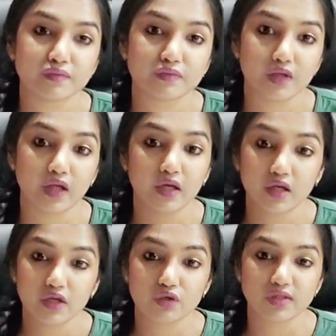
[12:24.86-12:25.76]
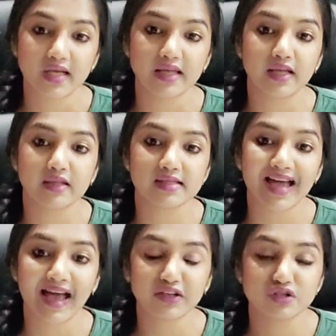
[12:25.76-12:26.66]
Yeah, you're taking this
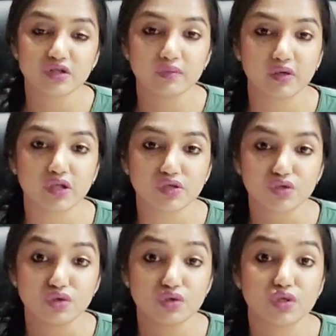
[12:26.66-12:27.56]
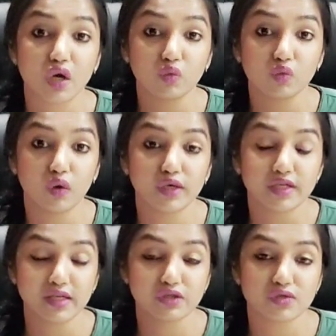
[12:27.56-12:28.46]
action because you don't want
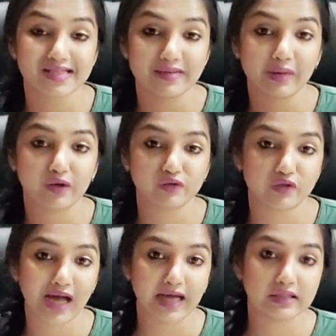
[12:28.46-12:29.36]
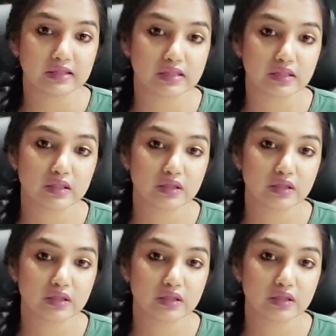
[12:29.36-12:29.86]
it to slip out of your hands.